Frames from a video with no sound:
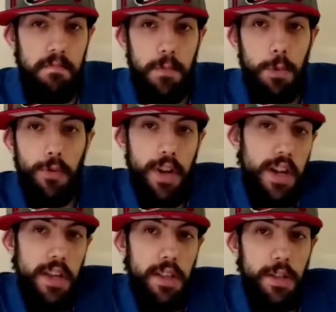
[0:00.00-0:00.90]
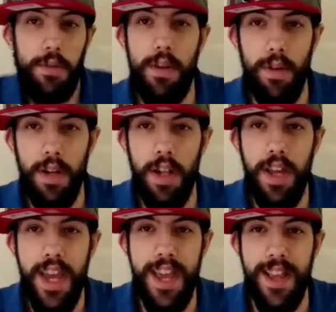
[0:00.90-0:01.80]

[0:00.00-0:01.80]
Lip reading: graffitiing the tree, really.